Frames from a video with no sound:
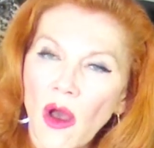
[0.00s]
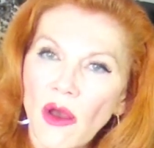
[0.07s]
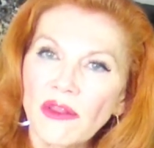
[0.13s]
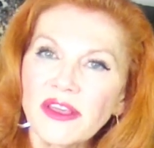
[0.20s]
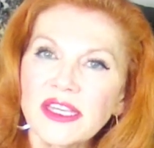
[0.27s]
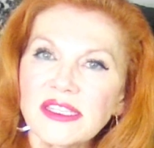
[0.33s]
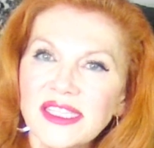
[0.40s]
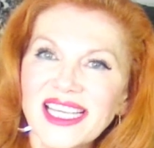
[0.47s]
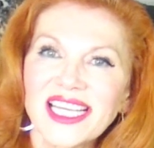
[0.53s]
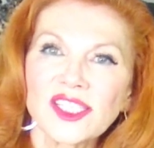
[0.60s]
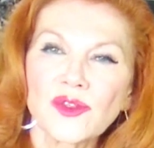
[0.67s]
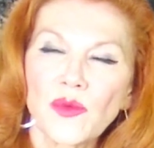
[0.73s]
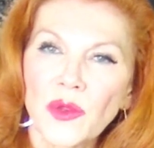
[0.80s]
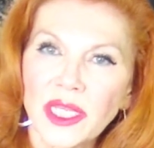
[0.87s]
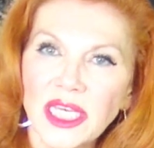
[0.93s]
All these
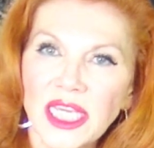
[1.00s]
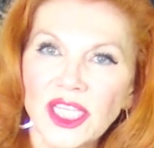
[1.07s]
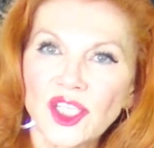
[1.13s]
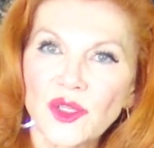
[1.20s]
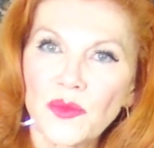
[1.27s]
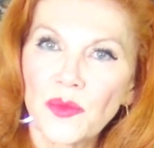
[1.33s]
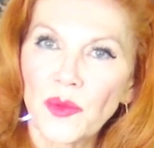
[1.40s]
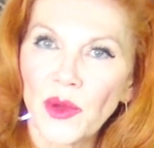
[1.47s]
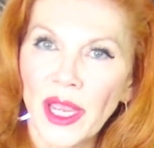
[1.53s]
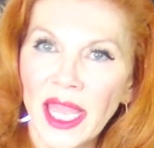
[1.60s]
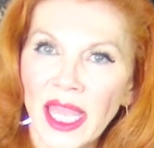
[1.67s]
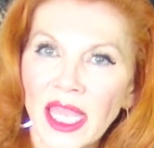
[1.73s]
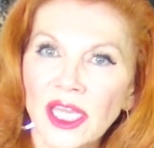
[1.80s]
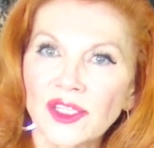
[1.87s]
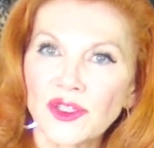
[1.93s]
things we need to
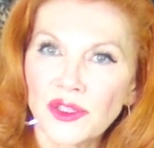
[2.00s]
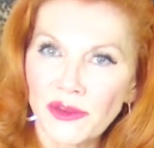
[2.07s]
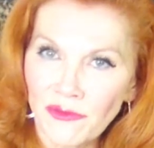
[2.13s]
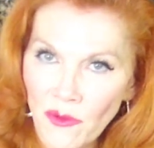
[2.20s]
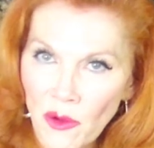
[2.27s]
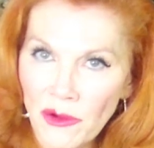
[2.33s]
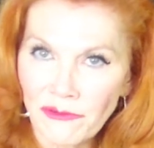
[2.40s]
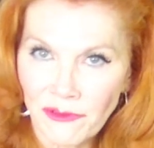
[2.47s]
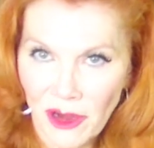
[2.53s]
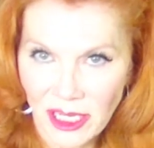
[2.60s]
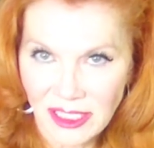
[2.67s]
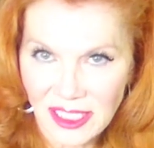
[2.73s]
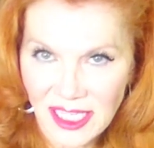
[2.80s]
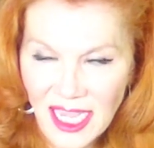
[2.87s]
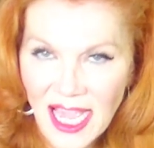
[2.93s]
bring to the
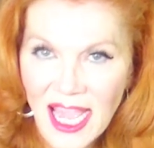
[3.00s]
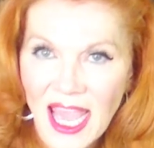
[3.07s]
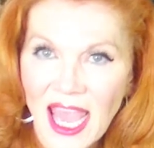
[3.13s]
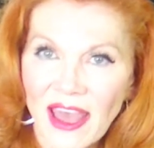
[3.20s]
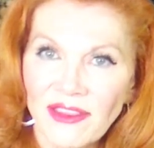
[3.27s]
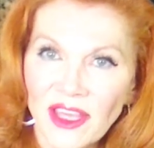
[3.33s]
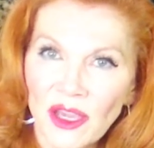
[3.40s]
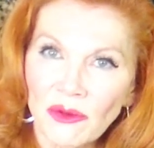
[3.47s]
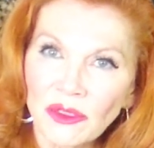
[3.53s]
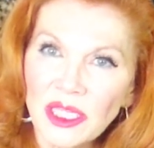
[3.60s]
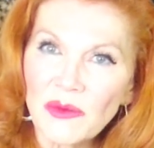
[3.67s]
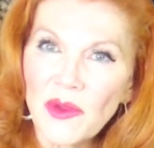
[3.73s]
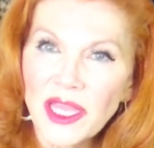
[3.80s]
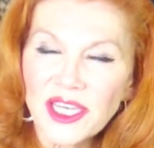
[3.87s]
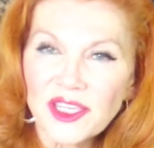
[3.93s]
forefront. And the
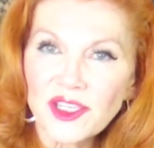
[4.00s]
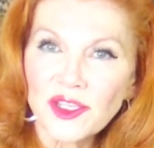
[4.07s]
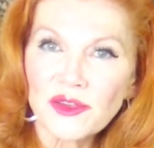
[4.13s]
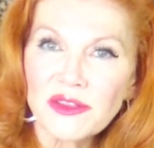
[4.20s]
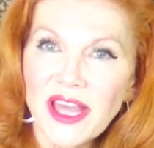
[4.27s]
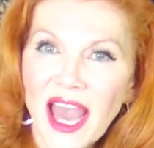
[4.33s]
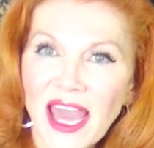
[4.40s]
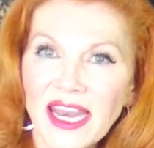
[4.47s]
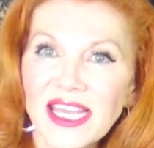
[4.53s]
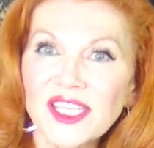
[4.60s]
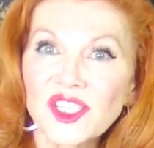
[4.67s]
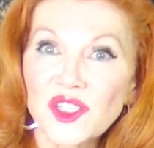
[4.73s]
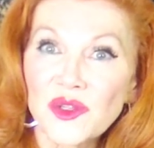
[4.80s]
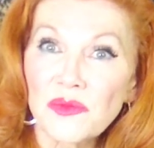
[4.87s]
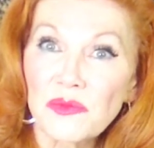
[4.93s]
only way to do that
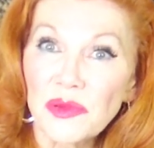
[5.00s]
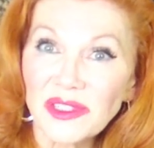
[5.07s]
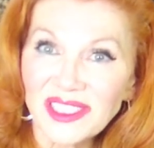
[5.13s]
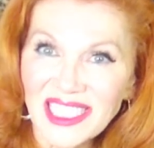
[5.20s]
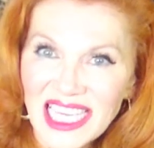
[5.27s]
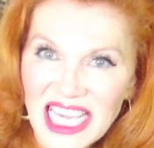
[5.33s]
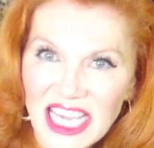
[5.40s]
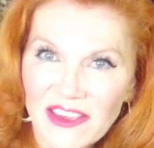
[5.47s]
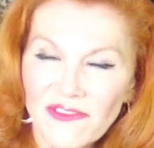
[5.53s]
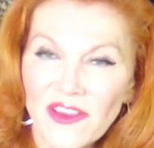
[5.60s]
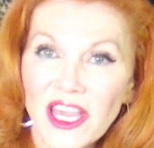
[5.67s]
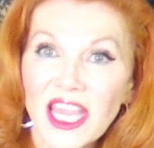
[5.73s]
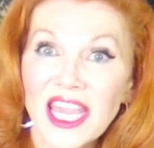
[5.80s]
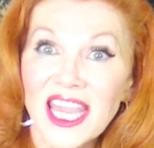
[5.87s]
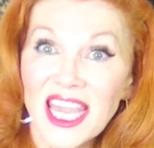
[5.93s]
is to
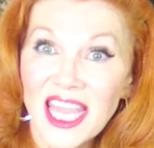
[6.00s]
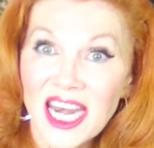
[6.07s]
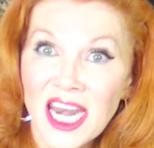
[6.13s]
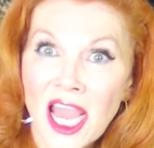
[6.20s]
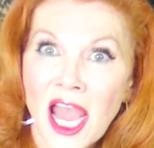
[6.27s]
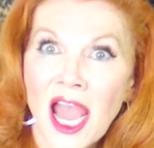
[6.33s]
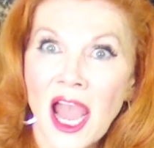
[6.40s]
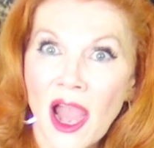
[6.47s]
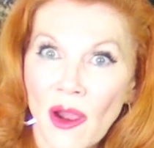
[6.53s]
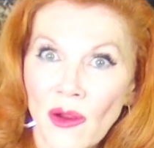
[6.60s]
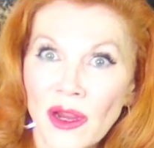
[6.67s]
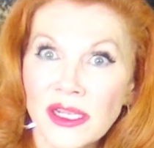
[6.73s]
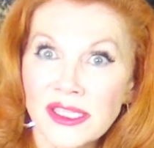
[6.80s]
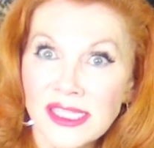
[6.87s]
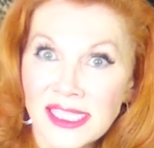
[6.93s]
believe in
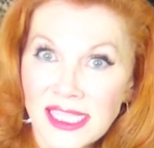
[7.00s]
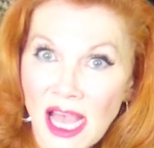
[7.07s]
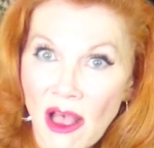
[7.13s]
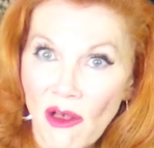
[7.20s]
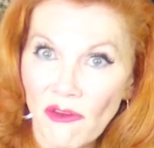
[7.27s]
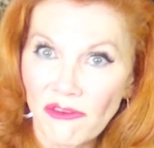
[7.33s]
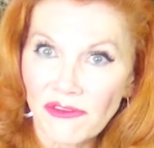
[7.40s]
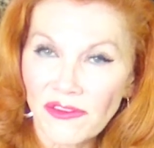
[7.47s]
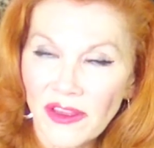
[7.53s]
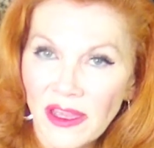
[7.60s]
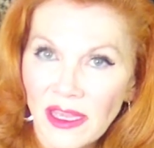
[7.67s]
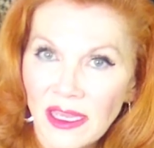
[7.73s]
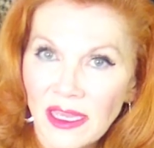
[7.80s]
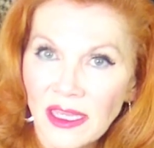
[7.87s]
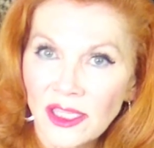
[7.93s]
ourselves,
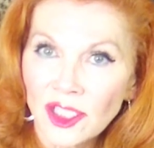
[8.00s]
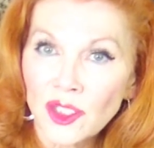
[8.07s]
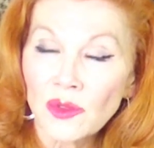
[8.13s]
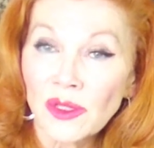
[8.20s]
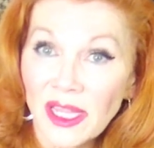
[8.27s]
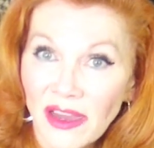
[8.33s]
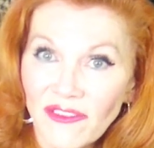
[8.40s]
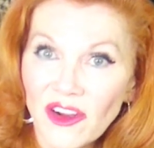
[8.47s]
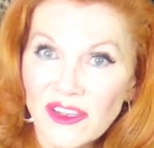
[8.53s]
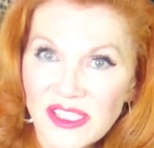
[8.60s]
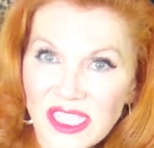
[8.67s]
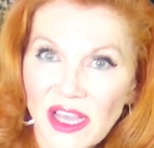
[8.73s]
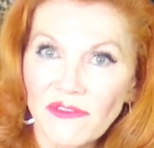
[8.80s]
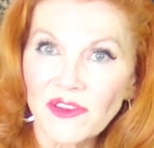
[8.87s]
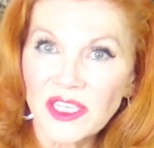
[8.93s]
to love
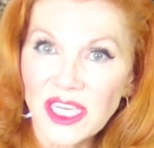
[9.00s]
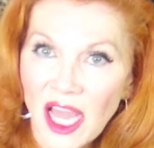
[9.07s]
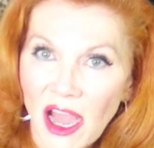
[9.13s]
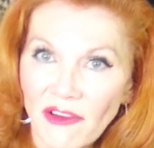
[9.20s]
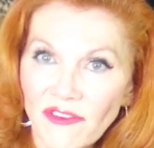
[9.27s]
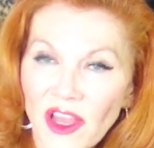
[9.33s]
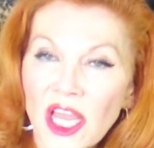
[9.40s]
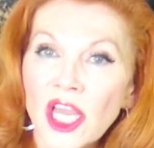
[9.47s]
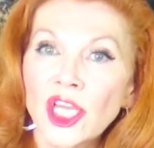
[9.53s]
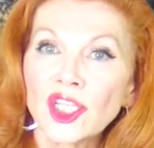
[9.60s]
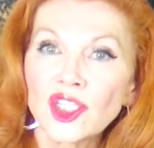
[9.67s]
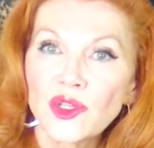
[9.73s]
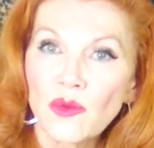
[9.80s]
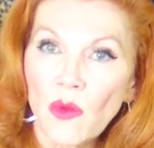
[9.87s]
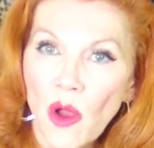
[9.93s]
ourselves enough
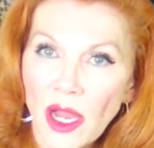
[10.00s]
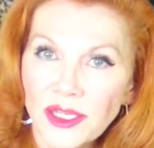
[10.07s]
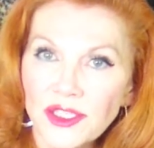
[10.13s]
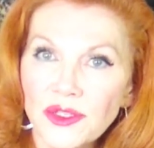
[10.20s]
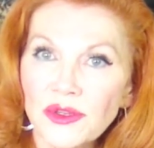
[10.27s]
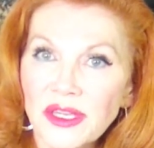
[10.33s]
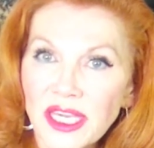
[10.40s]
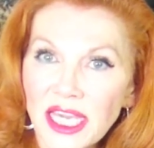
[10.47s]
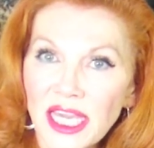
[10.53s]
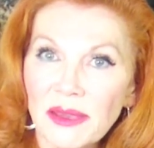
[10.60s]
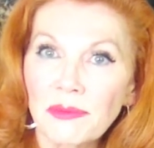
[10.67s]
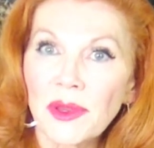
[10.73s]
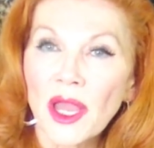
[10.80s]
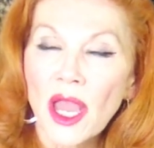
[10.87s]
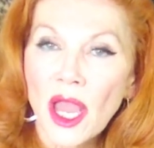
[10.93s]
to want to
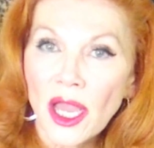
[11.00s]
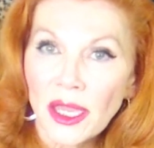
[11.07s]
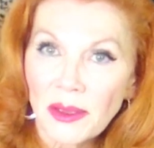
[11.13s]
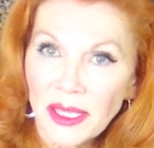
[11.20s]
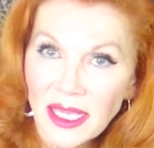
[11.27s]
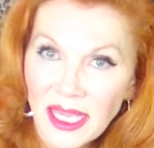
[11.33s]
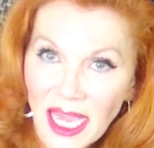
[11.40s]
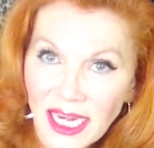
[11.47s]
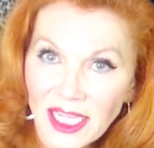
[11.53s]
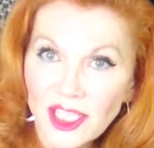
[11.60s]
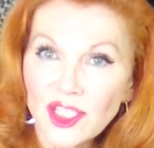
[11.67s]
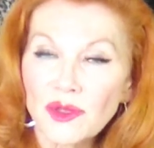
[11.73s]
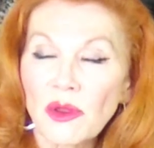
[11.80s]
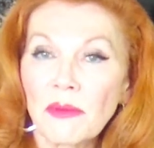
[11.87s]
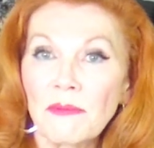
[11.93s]
keep
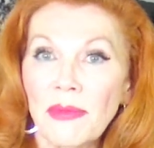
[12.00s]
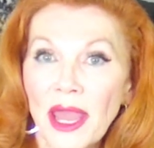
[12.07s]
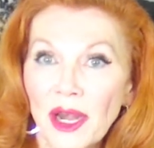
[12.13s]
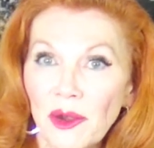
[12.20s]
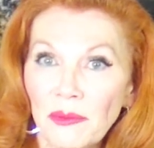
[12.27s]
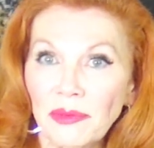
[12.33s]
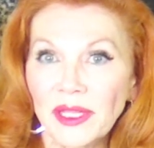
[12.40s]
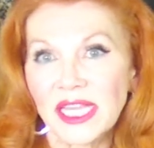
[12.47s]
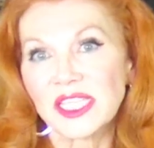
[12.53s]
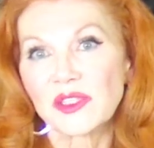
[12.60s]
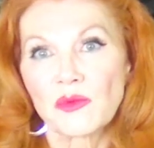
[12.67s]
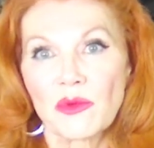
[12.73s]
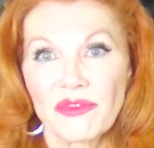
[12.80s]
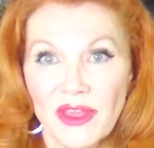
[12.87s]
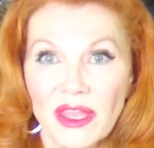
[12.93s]
getting to a better
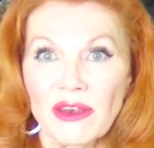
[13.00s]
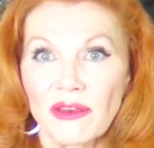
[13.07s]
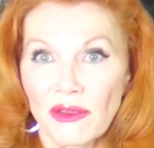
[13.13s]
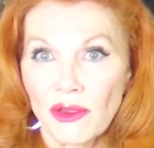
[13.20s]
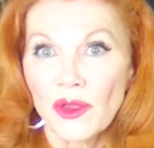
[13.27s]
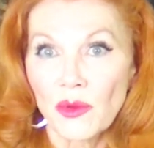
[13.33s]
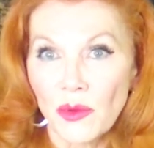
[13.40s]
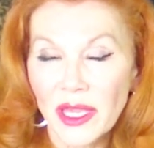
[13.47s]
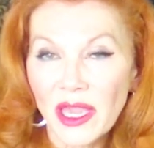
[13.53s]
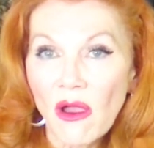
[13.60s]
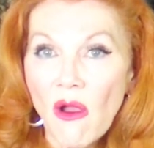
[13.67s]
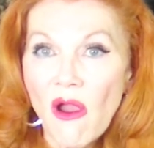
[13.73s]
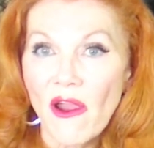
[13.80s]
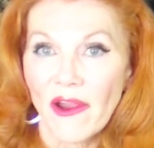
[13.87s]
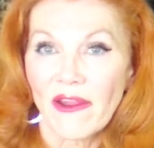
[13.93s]
place within who we
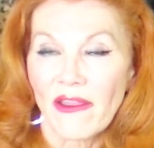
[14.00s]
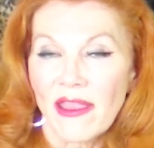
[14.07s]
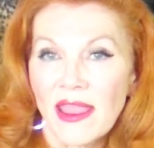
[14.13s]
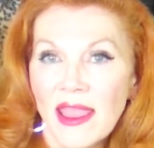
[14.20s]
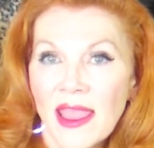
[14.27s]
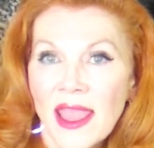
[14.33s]
are.